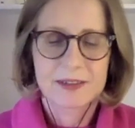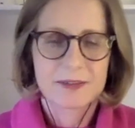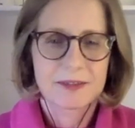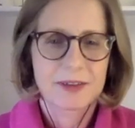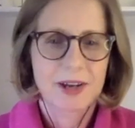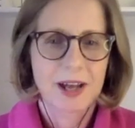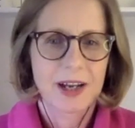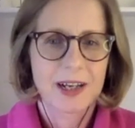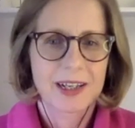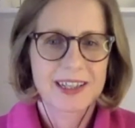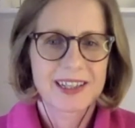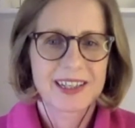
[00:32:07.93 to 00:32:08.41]
of
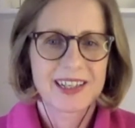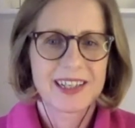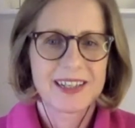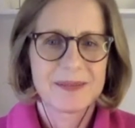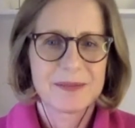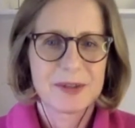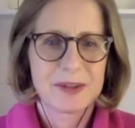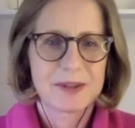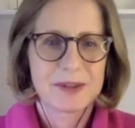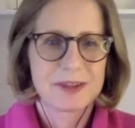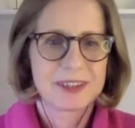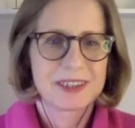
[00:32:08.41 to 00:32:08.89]
luck in
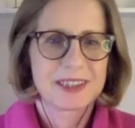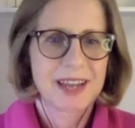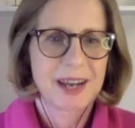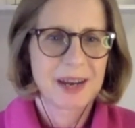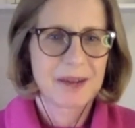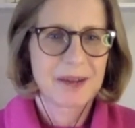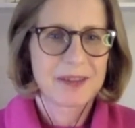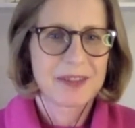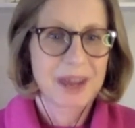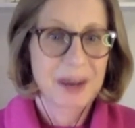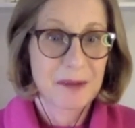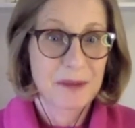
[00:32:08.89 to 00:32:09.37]
moving
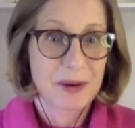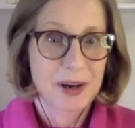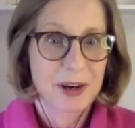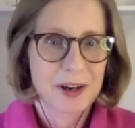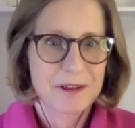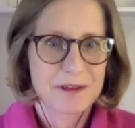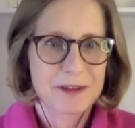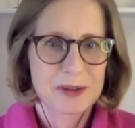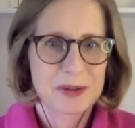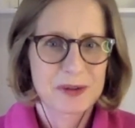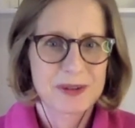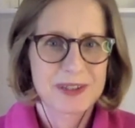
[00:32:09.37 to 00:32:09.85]
that work
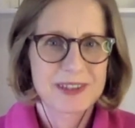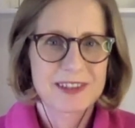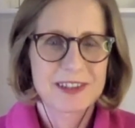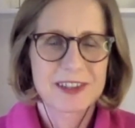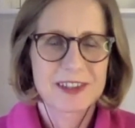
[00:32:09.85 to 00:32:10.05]
forwards.